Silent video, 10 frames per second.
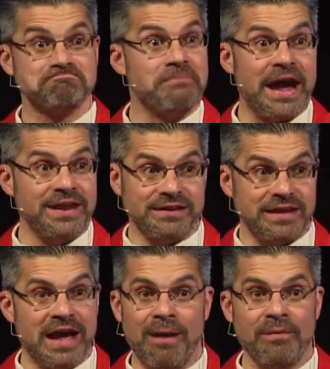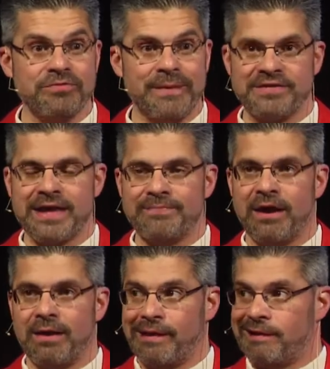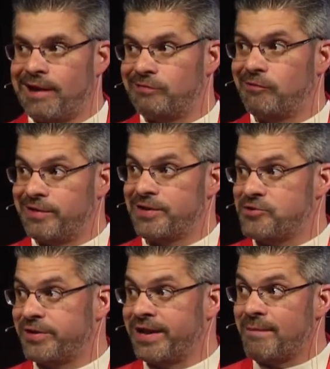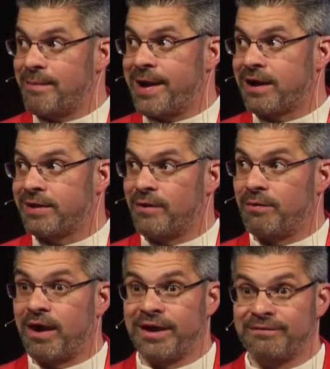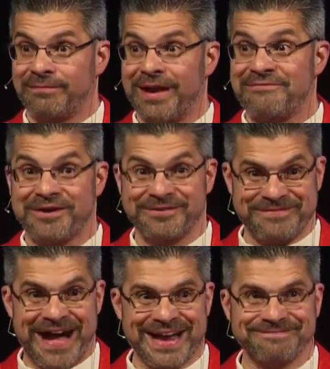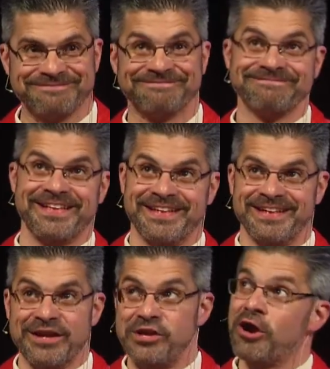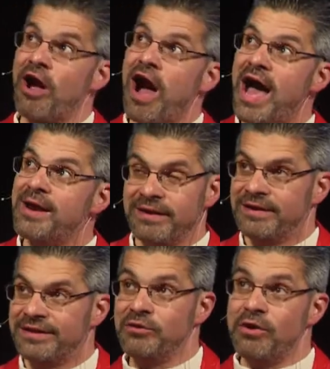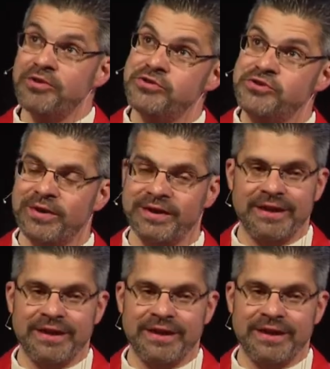Right? He humbled me. I stepped out. I'm like, "All right, Lord, I thought you were going to get my back on that one. All right, whatever. Fine. You're God. You know what you're doing."